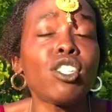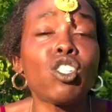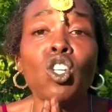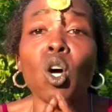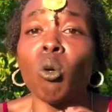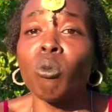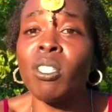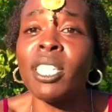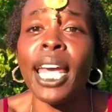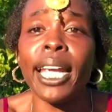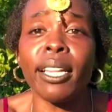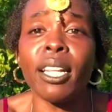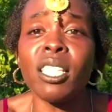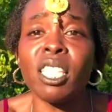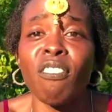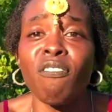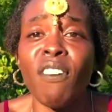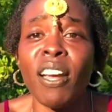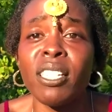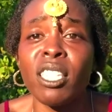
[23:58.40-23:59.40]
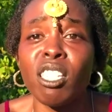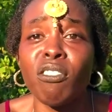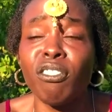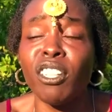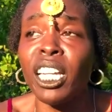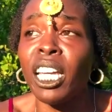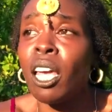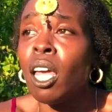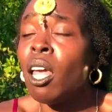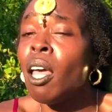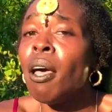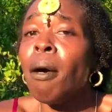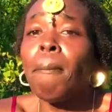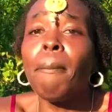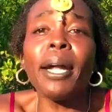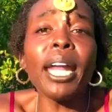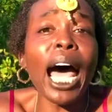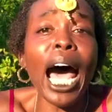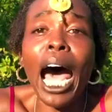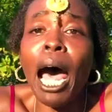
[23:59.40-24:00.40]
don't take this offensively,
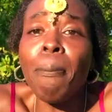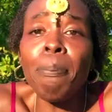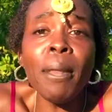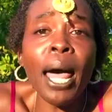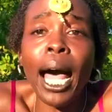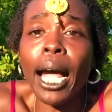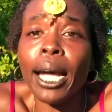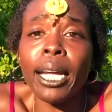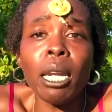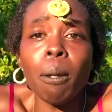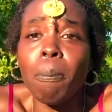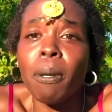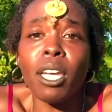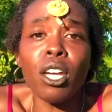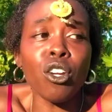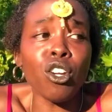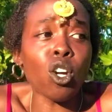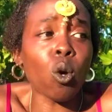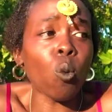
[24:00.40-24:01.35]
but I'm not going to be in